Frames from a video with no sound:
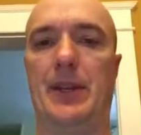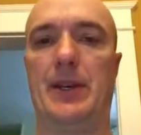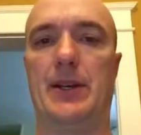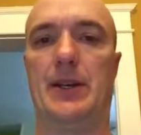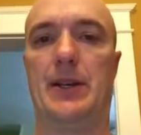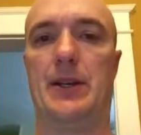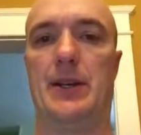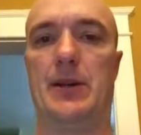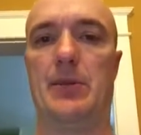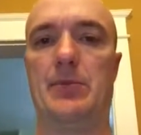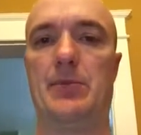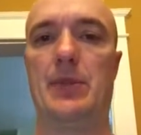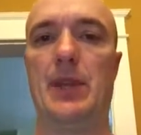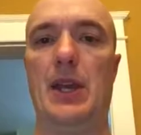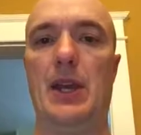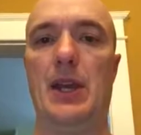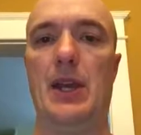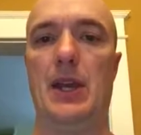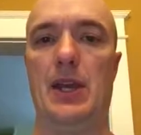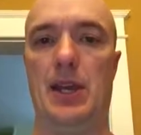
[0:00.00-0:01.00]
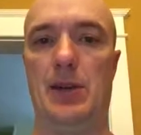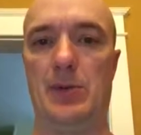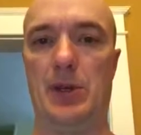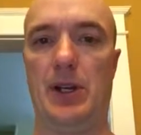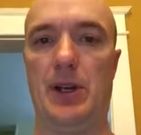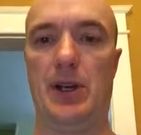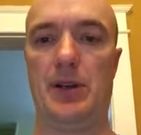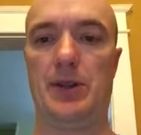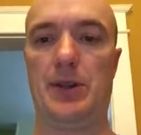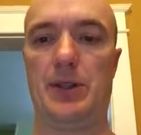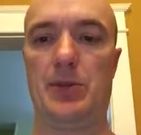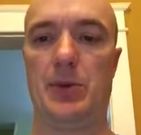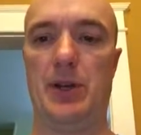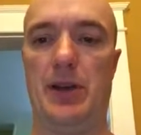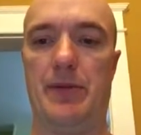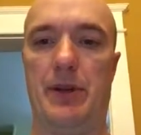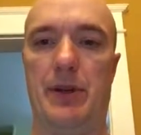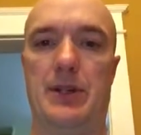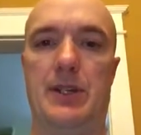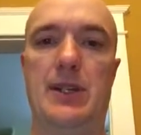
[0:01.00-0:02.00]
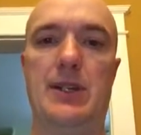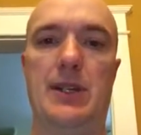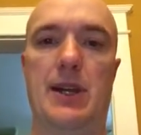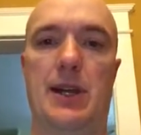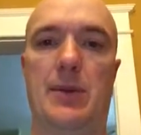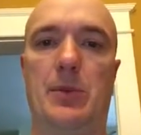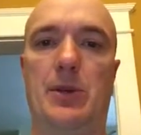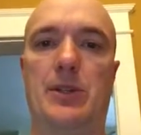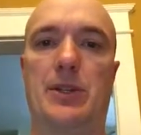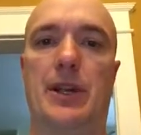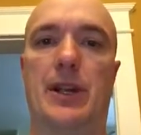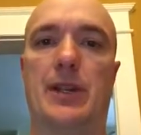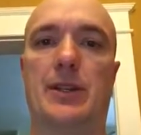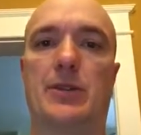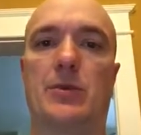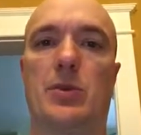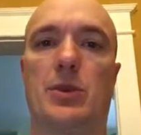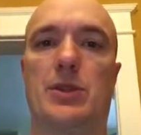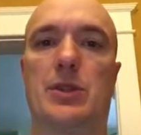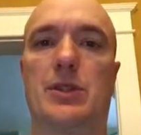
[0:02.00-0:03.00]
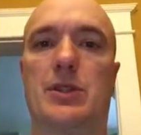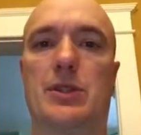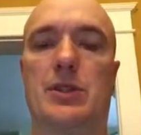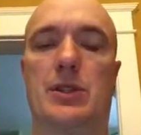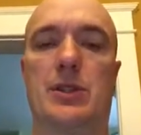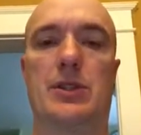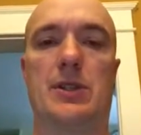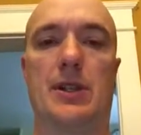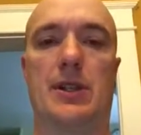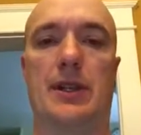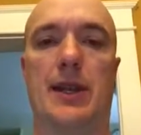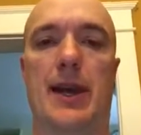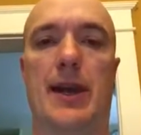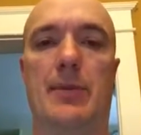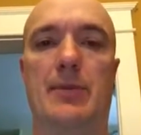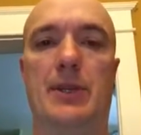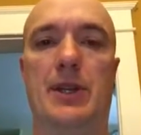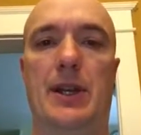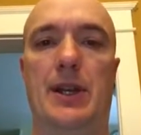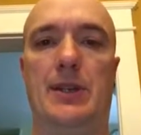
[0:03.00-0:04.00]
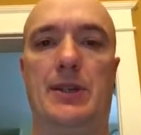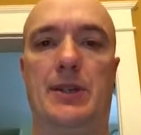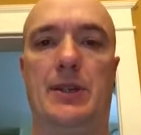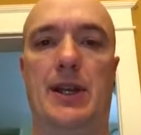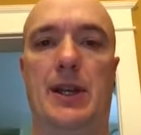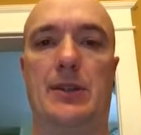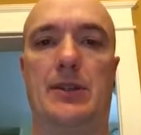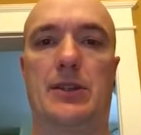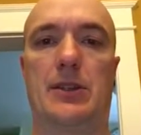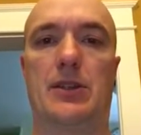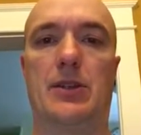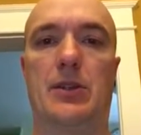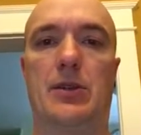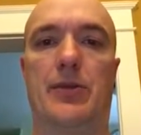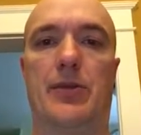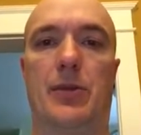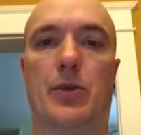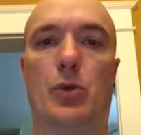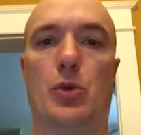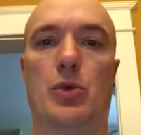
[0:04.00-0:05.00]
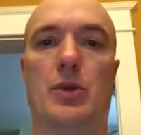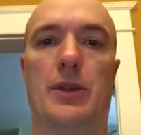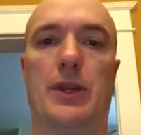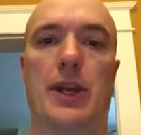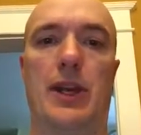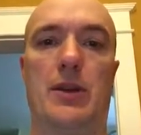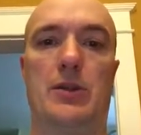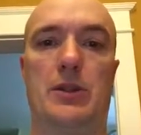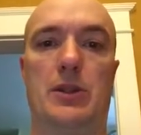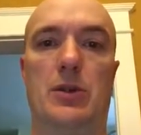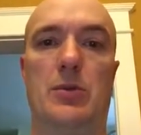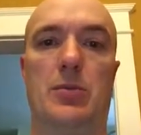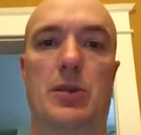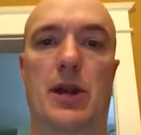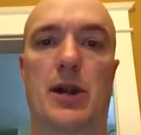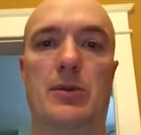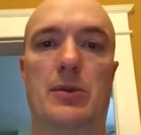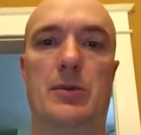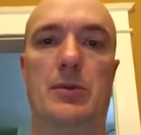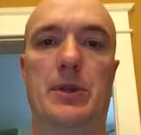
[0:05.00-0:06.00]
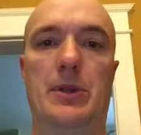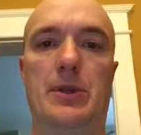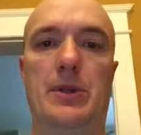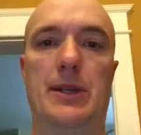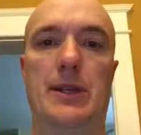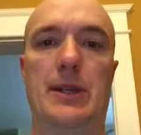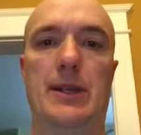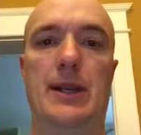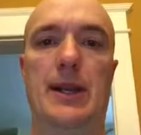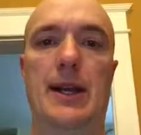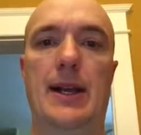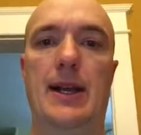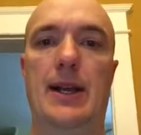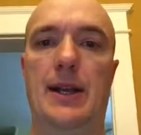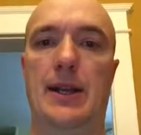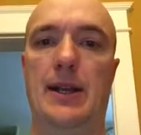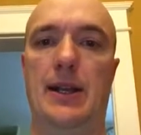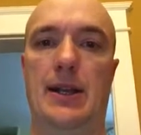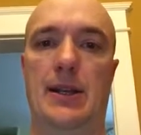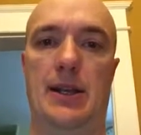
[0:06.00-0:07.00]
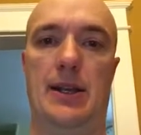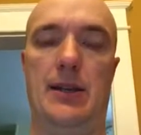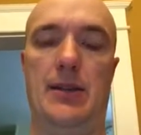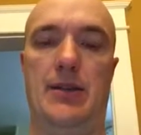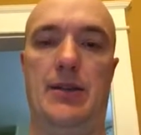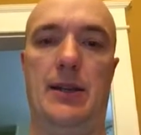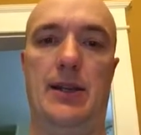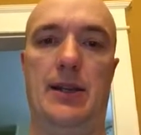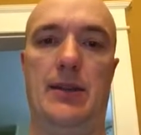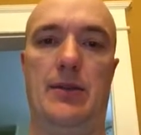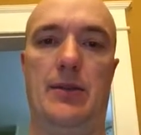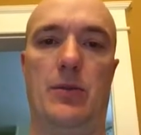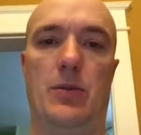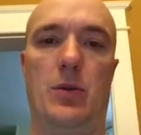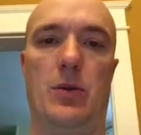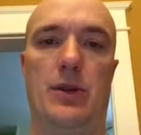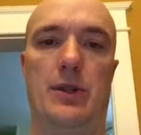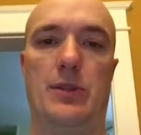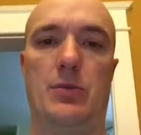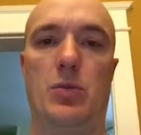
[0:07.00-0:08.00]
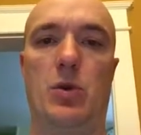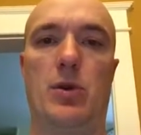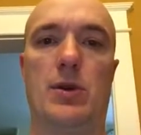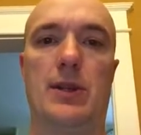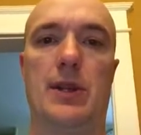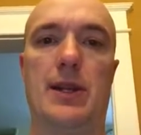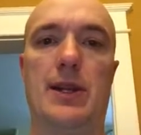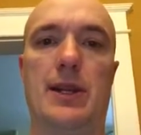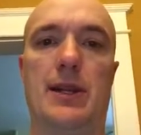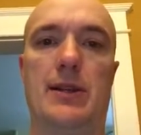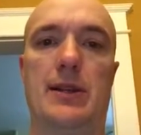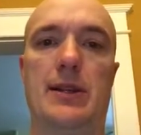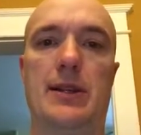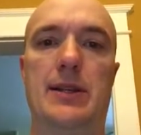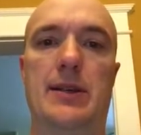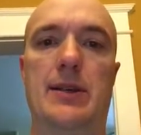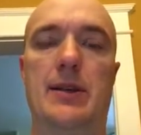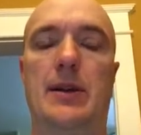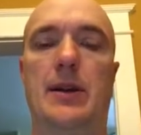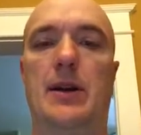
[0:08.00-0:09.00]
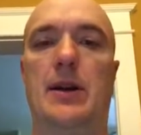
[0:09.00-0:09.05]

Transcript: And regardless, we have our D-dimer test, which is just a lab test that's good for ruling out low probability in anything where it's more likely.